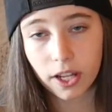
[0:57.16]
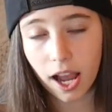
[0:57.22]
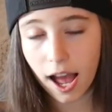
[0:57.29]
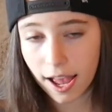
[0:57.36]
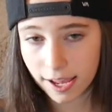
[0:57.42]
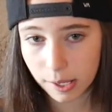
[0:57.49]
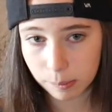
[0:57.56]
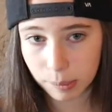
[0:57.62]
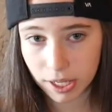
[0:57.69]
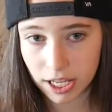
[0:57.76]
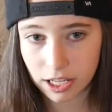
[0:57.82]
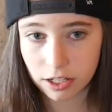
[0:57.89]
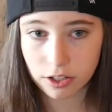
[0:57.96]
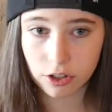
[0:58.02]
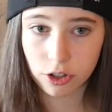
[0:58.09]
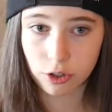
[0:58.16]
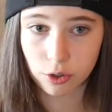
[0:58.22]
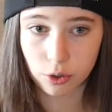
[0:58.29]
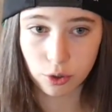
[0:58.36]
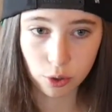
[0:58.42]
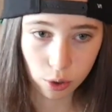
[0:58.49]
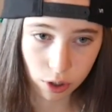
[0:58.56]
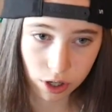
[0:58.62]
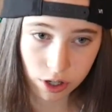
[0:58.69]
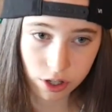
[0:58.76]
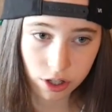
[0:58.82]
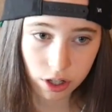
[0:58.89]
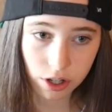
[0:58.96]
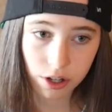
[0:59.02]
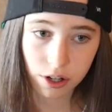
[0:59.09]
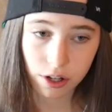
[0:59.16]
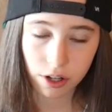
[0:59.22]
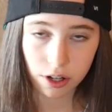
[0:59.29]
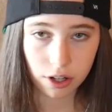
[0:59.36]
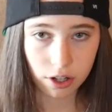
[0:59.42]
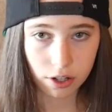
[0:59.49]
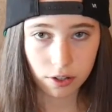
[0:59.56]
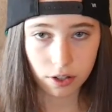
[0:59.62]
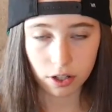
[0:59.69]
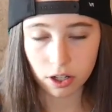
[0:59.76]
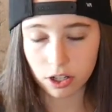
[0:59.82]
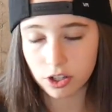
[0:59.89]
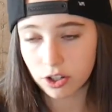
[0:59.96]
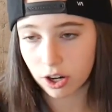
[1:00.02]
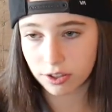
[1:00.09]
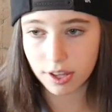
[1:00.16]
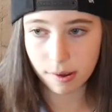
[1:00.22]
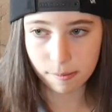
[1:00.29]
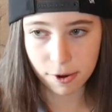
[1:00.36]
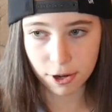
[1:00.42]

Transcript: I get paid to do chores. It's not that